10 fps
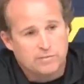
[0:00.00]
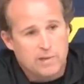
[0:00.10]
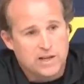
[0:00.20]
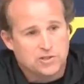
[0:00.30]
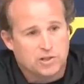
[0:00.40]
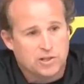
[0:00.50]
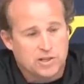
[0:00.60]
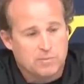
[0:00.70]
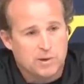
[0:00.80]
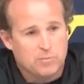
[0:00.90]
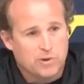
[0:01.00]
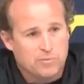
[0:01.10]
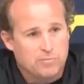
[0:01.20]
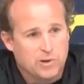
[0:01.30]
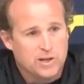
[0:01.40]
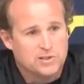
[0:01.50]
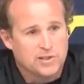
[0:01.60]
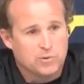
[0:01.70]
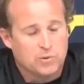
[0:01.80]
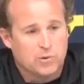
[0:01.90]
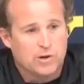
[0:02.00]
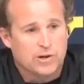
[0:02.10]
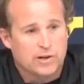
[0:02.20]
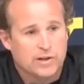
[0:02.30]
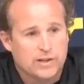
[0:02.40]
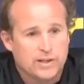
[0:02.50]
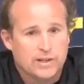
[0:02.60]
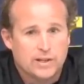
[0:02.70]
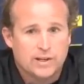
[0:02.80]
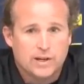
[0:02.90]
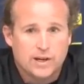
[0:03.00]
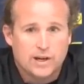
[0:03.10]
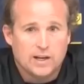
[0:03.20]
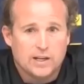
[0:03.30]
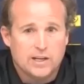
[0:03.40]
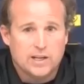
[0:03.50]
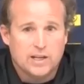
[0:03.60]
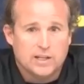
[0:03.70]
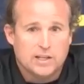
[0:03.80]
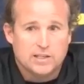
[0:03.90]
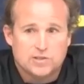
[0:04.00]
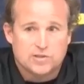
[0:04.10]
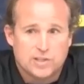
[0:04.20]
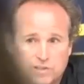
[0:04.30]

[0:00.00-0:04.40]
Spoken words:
magically come up with plays that would work. It's